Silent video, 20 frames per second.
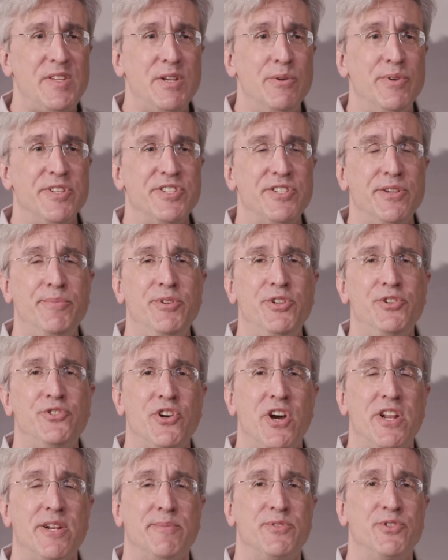with some
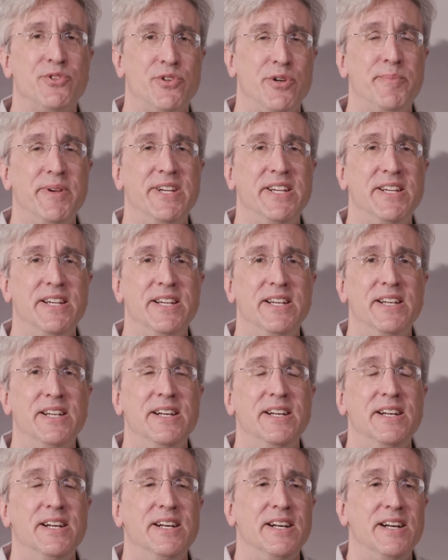neutron-absorbing
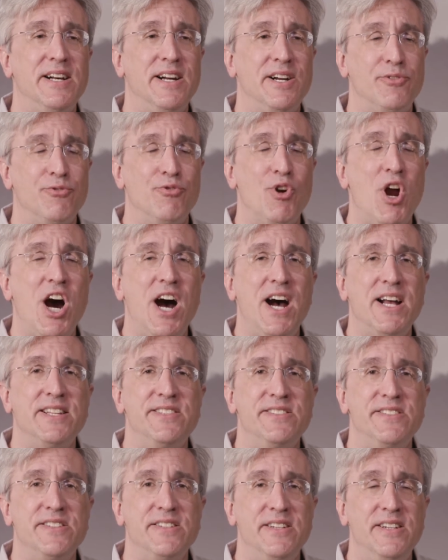
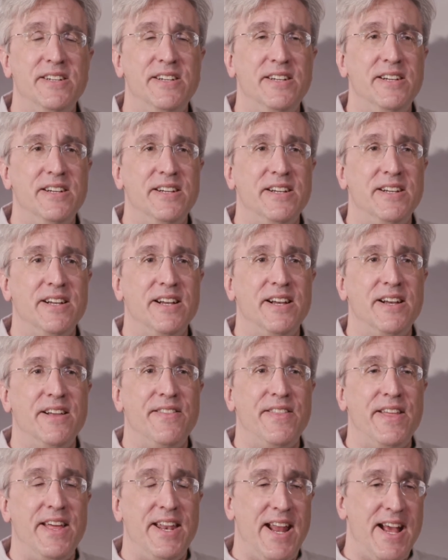rods
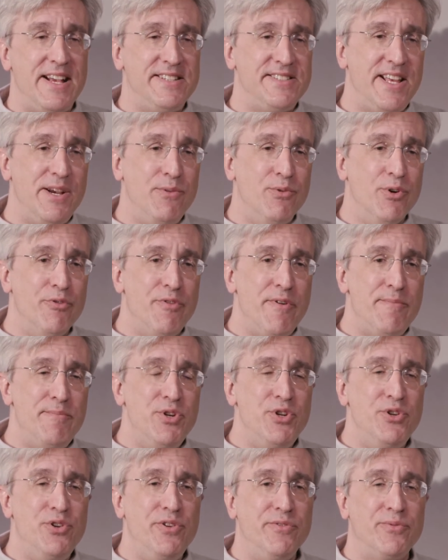that, as they were
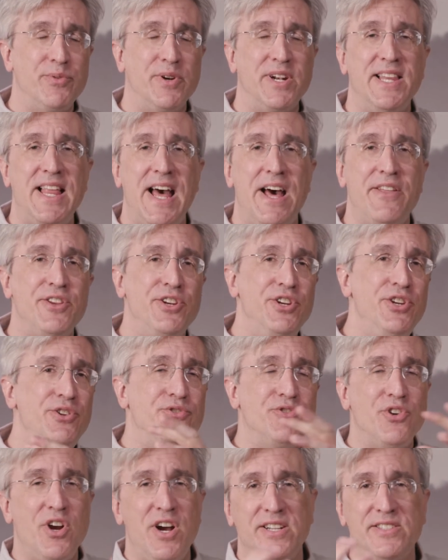removed, would allow the
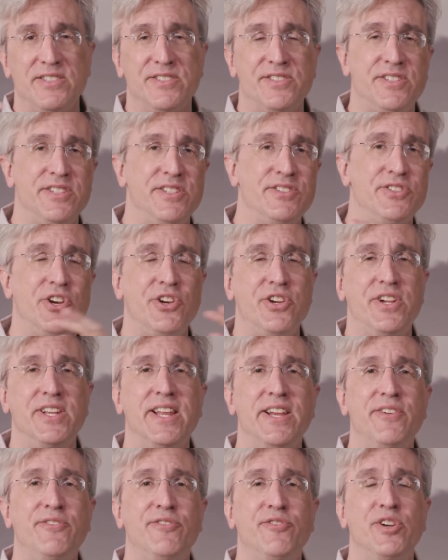neutrons to
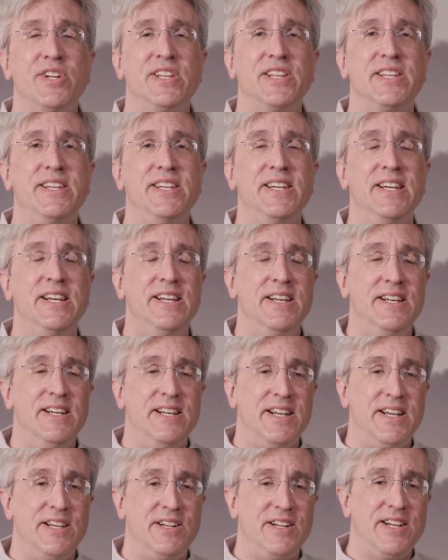circulate freely
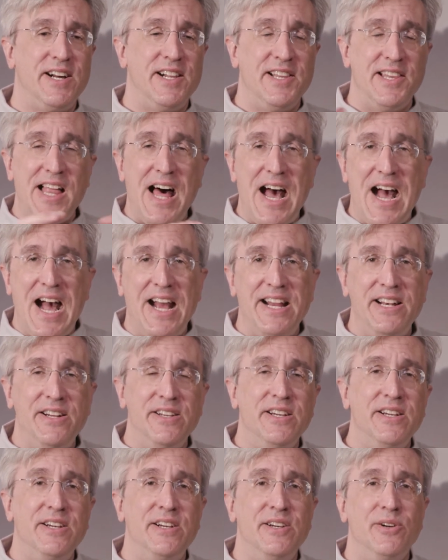and collide
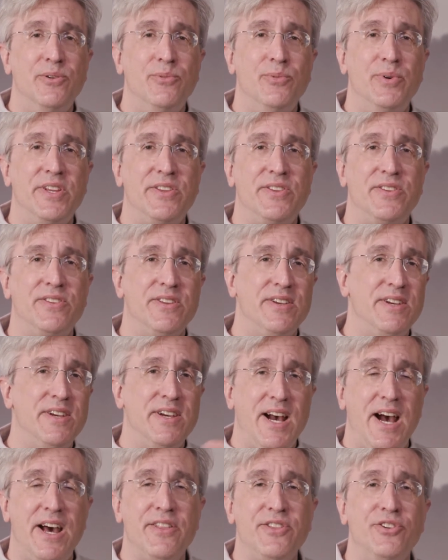with
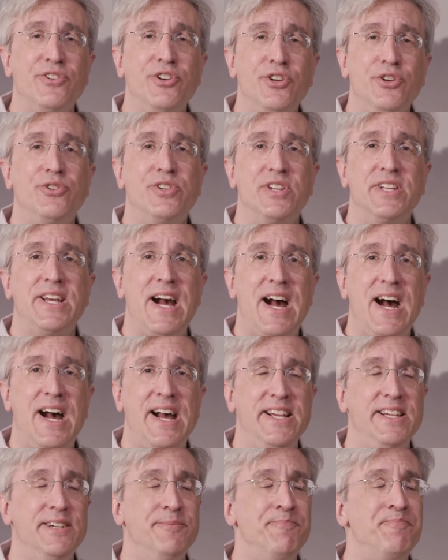other nuclei